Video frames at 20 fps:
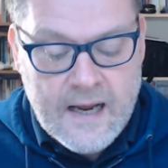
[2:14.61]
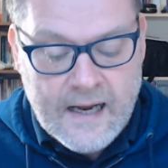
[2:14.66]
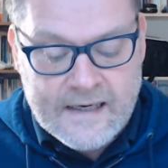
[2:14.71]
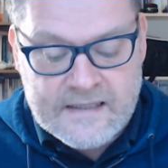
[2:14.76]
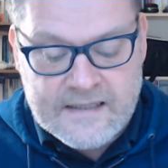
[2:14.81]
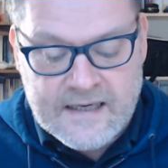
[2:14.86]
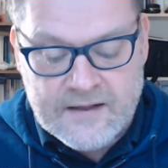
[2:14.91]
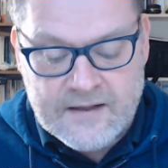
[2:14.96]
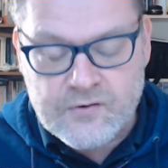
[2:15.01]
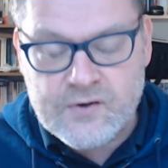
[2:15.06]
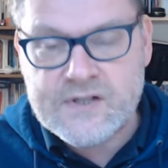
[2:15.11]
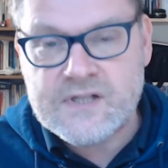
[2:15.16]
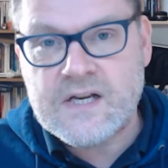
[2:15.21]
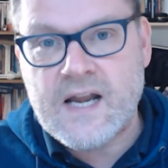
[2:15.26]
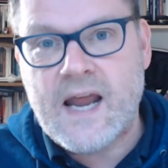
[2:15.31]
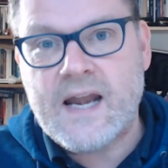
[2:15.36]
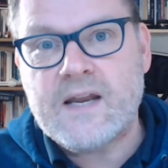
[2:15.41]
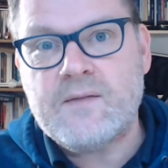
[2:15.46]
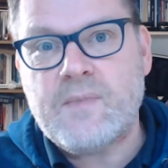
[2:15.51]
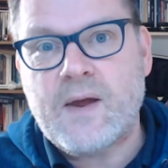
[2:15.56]
is that there
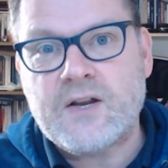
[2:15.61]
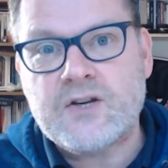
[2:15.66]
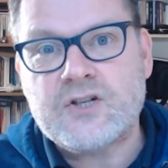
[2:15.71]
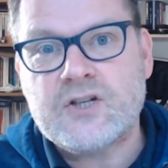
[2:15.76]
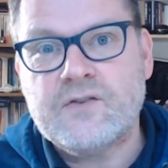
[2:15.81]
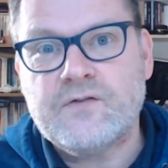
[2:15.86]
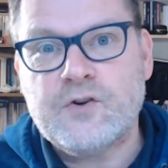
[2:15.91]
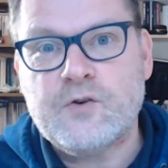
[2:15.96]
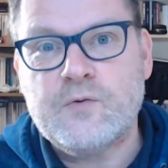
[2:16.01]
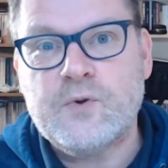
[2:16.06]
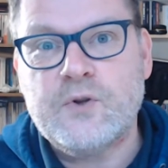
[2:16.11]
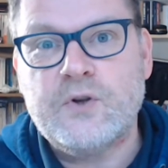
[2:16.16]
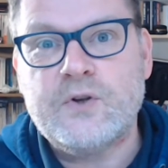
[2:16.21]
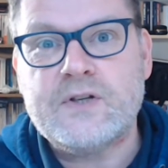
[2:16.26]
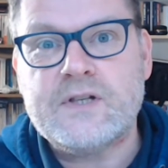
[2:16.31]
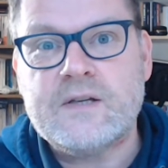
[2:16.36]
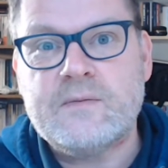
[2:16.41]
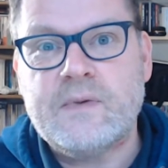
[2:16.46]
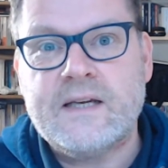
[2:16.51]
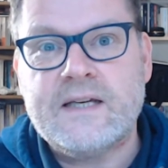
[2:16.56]
isn't any mention of
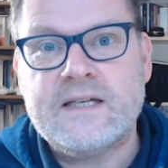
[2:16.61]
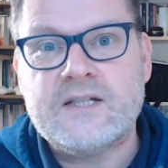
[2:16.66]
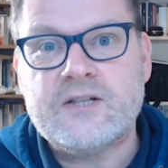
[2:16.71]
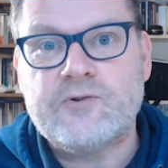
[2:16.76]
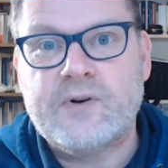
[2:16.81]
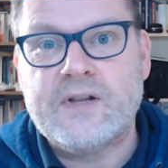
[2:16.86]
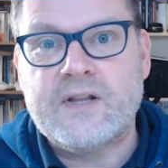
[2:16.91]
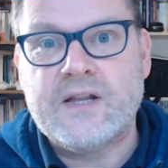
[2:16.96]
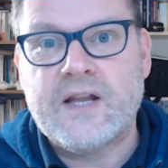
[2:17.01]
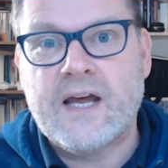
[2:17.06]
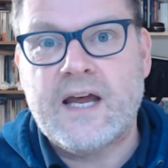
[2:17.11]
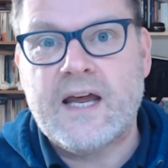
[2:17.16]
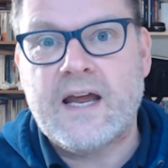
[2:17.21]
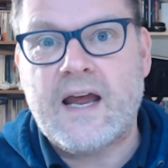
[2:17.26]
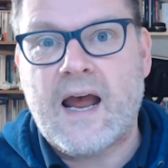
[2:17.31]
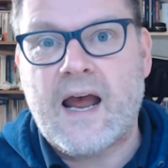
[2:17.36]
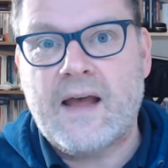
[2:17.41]
community media in there,